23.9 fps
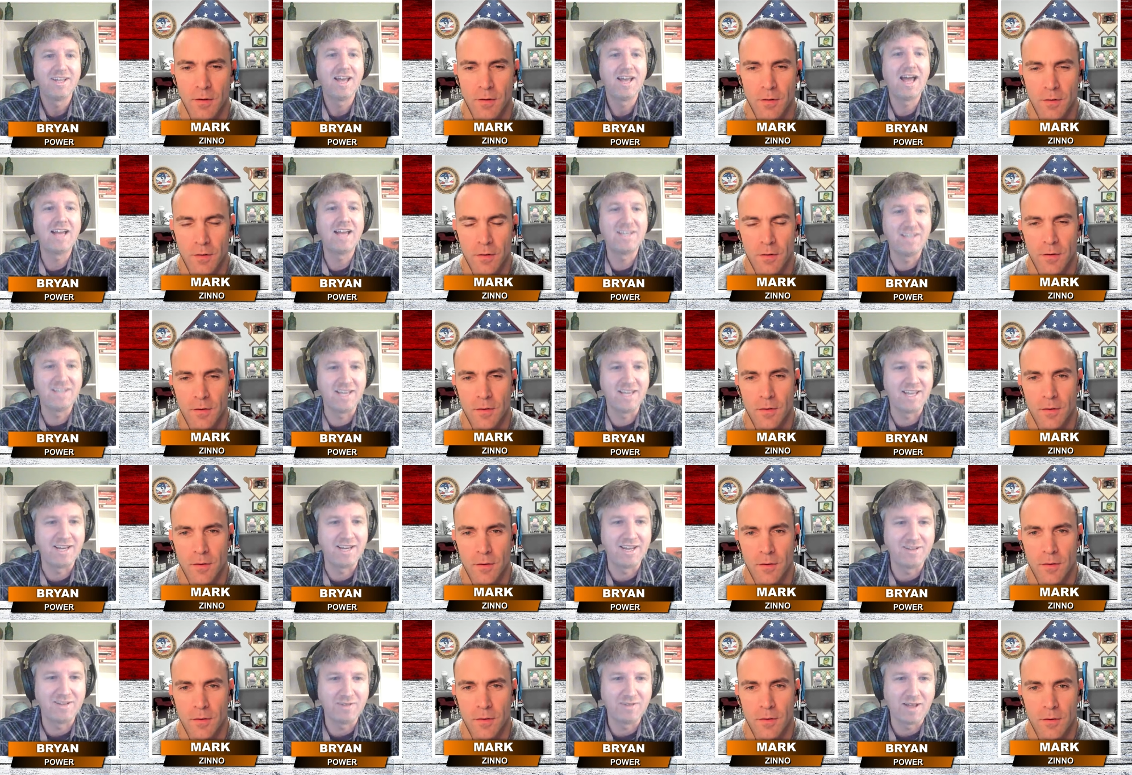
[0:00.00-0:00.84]
Speaker 1: I
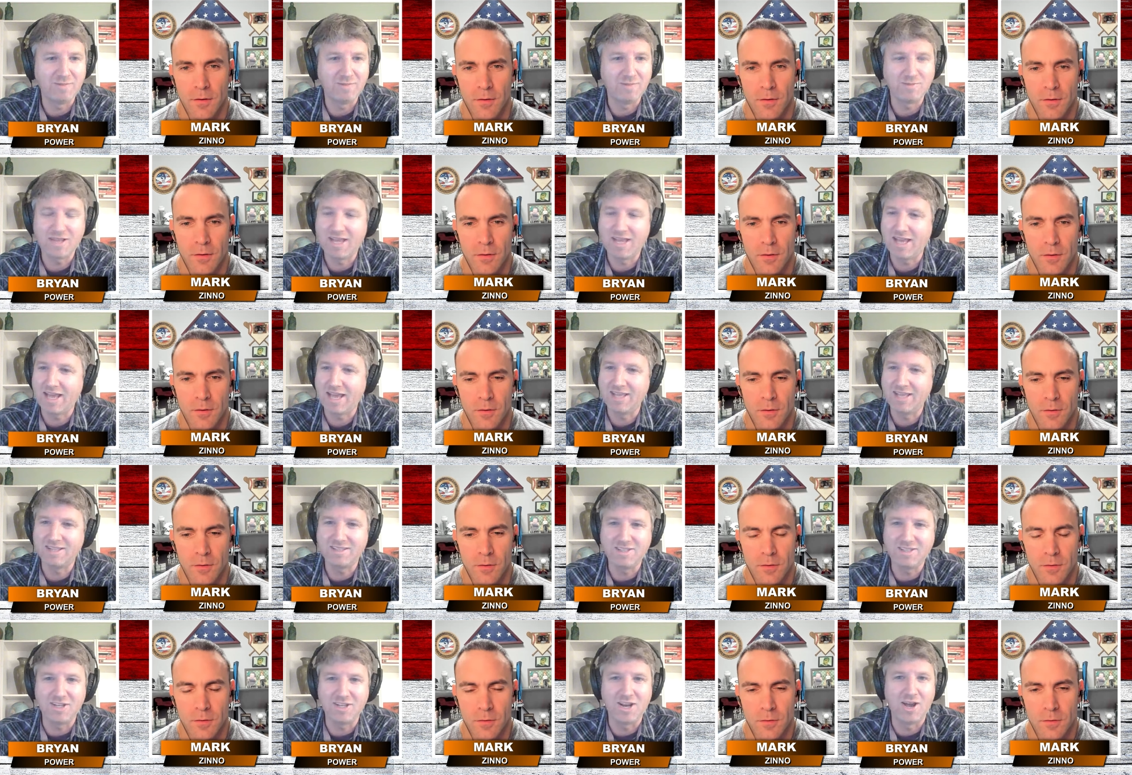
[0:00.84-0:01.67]
did. Um, I,
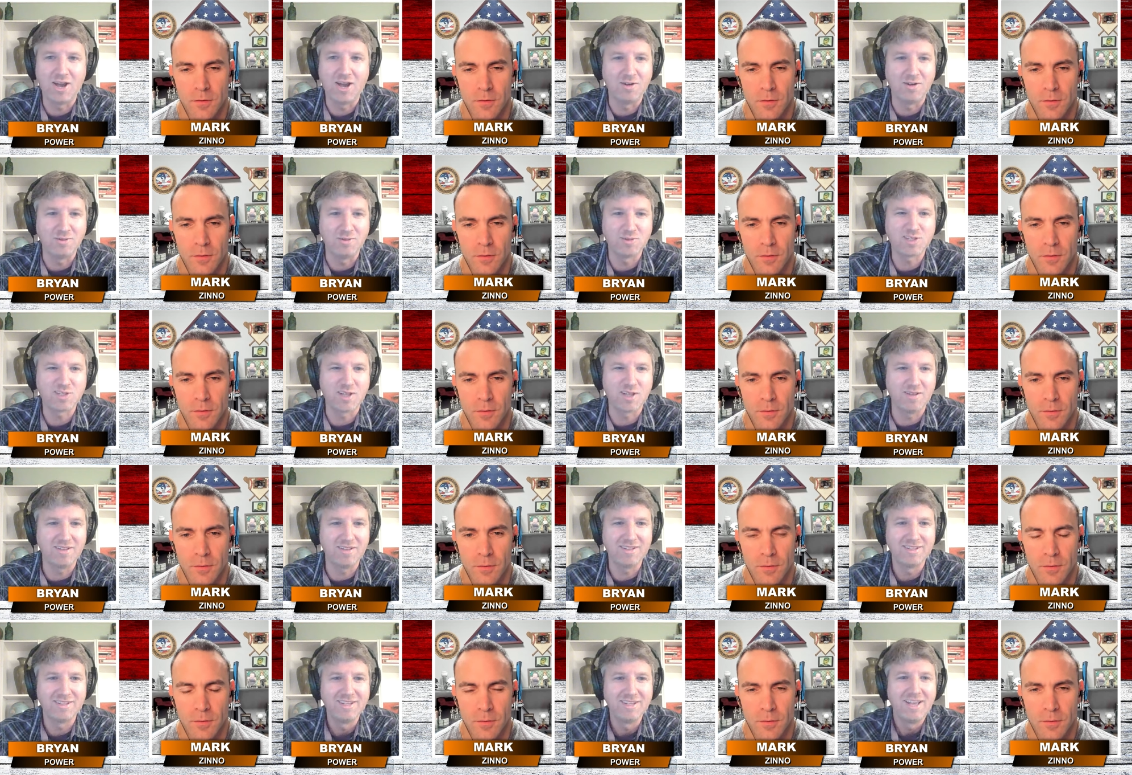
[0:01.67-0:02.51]
I, you know, it was
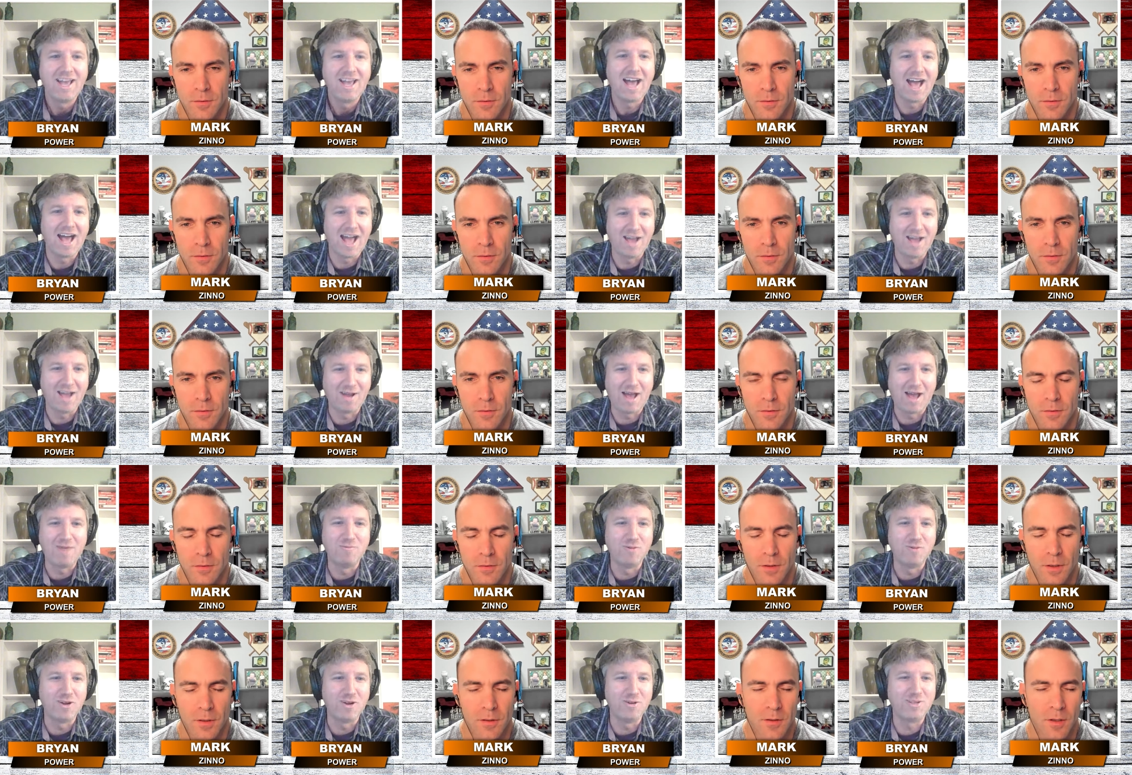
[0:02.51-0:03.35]

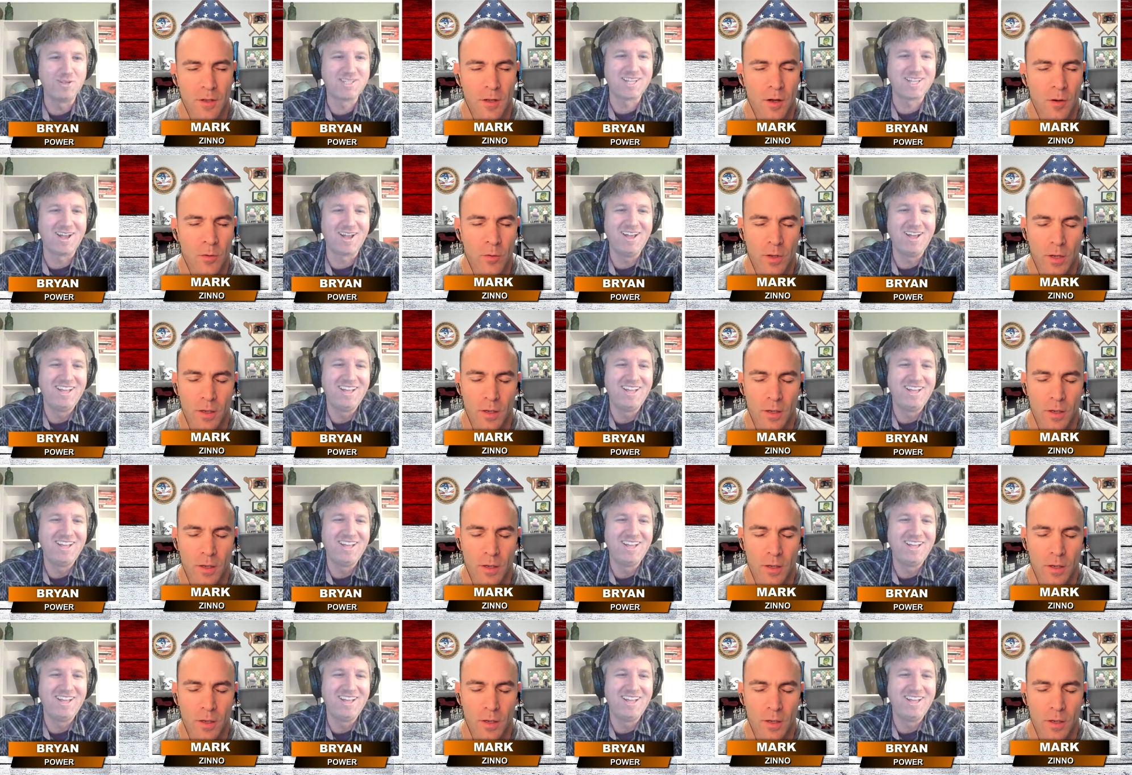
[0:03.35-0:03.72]
I, am it was